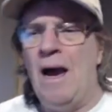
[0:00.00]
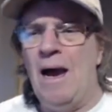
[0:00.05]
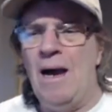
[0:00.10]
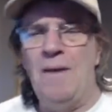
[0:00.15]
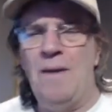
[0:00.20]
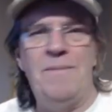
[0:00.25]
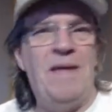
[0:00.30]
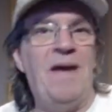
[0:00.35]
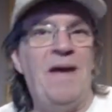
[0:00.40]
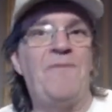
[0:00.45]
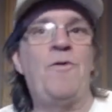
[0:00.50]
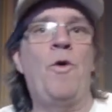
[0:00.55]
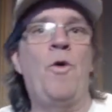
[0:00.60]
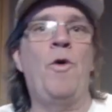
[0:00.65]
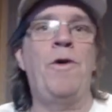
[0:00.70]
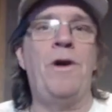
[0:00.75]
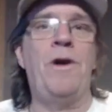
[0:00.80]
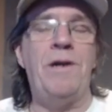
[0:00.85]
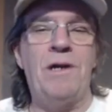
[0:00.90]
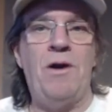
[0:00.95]
They have
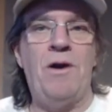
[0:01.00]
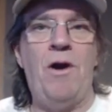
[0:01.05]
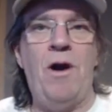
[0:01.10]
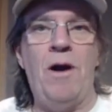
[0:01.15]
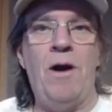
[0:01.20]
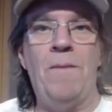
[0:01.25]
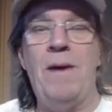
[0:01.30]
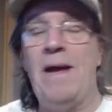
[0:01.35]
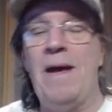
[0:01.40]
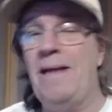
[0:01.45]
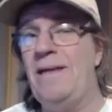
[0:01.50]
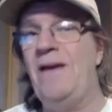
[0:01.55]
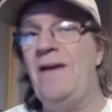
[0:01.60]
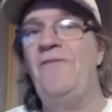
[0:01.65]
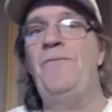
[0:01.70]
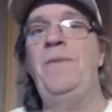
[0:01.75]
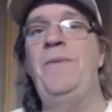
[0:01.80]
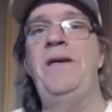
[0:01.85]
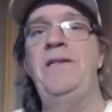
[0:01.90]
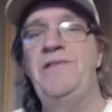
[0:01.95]
corn on the cob, and they
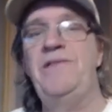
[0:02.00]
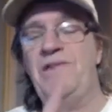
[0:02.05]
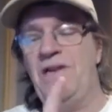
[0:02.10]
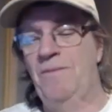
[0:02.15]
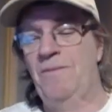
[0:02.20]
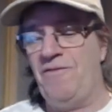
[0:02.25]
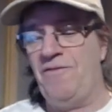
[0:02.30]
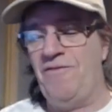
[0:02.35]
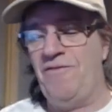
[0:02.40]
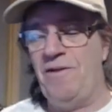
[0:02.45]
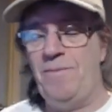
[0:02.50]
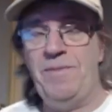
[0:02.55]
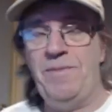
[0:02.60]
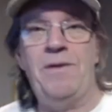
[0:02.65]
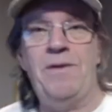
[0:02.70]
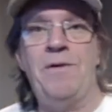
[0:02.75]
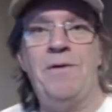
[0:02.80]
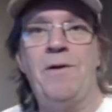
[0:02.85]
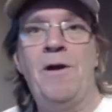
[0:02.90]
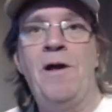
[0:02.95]
have pizza. And my friend
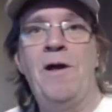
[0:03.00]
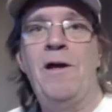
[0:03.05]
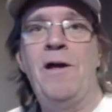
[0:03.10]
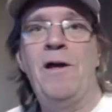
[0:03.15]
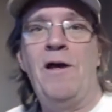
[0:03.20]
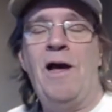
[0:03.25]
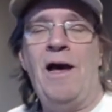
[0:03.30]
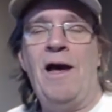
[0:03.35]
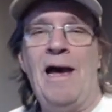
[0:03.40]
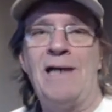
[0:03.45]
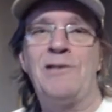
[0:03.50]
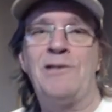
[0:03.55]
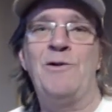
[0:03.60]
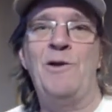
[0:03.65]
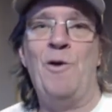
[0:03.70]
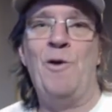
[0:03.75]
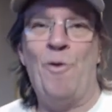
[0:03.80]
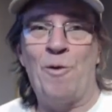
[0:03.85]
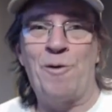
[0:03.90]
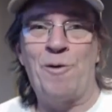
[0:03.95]
Peter actually
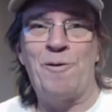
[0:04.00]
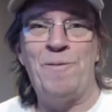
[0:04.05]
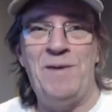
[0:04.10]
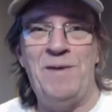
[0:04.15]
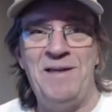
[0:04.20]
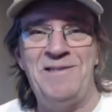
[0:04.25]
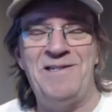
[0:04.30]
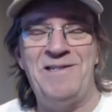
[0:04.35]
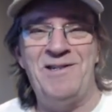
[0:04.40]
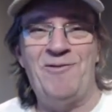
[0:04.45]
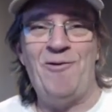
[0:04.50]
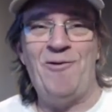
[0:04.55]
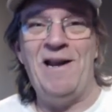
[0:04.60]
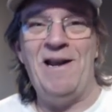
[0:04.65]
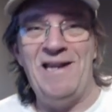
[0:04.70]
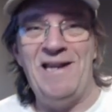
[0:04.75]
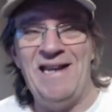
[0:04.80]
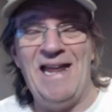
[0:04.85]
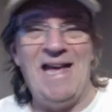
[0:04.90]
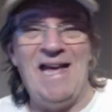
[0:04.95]
ordered pizza and tried
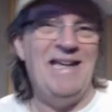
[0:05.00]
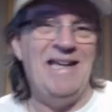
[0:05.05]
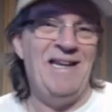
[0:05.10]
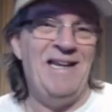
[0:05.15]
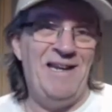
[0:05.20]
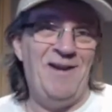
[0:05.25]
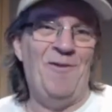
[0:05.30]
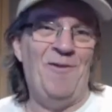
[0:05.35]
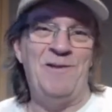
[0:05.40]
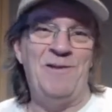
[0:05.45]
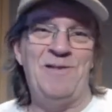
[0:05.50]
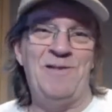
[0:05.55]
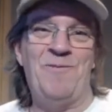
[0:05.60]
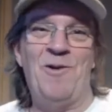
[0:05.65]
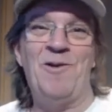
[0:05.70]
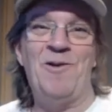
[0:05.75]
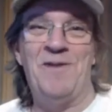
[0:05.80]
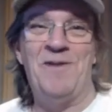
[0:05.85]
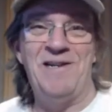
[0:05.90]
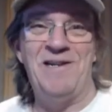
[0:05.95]
it, and when he
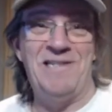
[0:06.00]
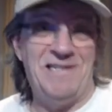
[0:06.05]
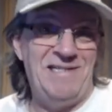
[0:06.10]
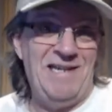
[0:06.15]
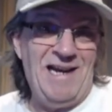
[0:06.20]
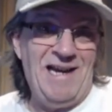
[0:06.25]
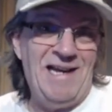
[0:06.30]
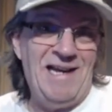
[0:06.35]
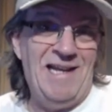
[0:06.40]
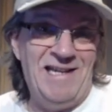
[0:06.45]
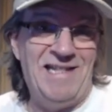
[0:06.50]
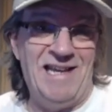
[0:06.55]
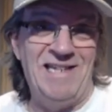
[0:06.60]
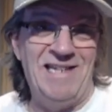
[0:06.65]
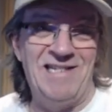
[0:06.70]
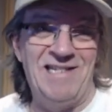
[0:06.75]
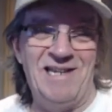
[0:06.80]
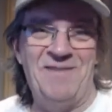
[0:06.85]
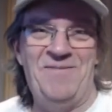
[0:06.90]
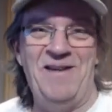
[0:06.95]
spoke about it, he said, yeah, it
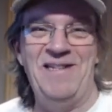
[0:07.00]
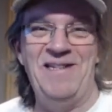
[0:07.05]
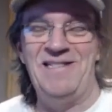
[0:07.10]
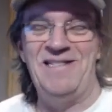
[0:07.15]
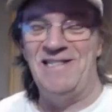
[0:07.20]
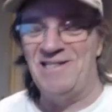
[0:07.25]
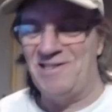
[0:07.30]
tastes like pizza.